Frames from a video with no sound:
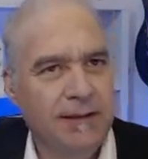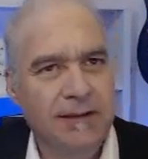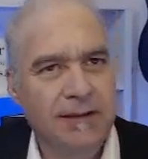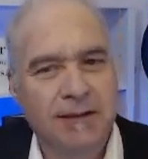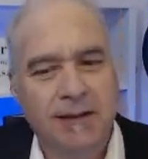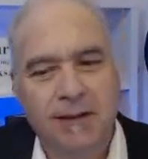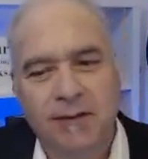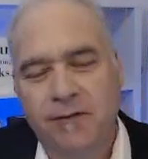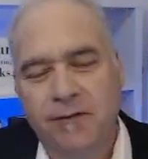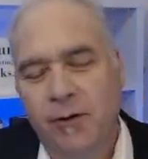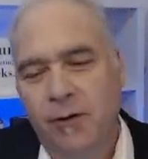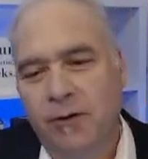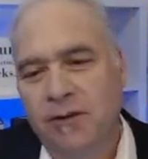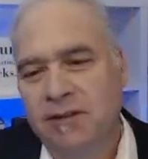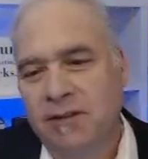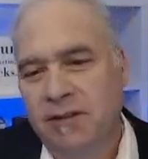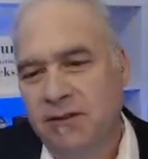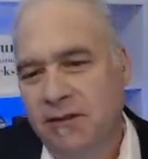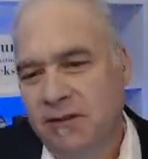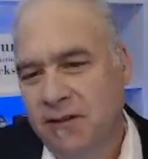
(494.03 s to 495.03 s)
are the folks
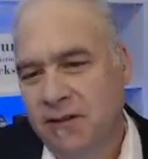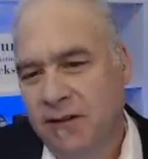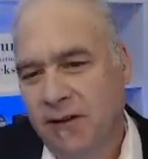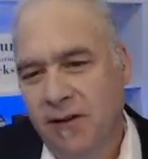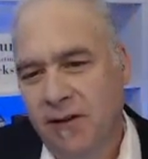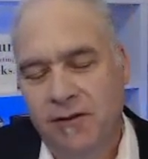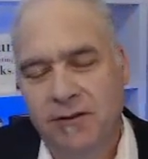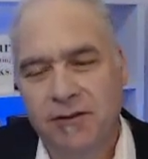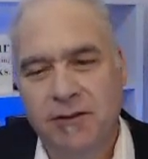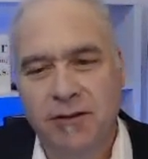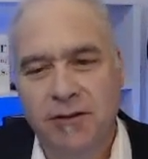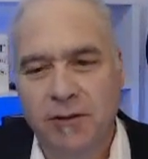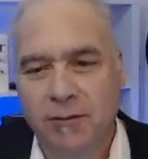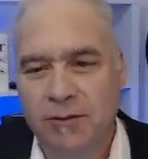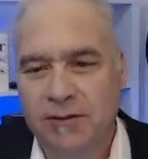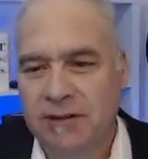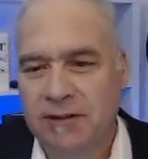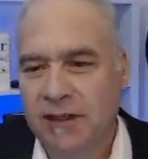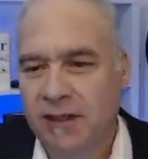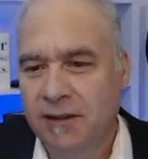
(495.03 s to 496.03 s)
that just launch into
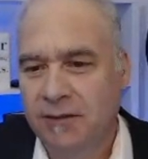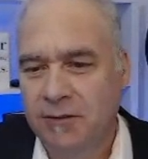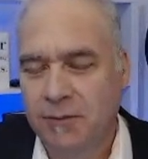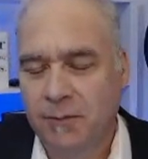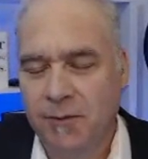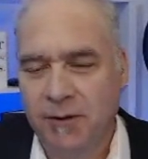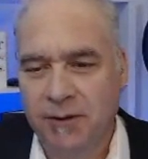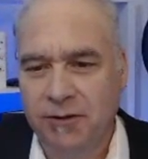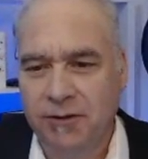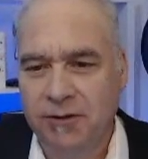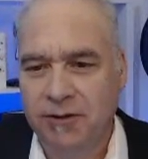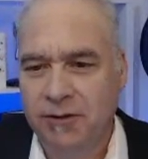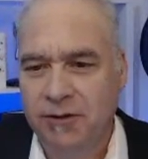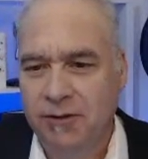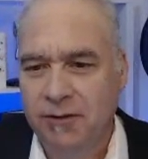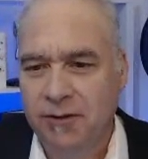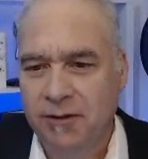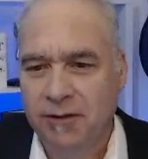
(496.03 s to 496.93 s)
a sales pitch.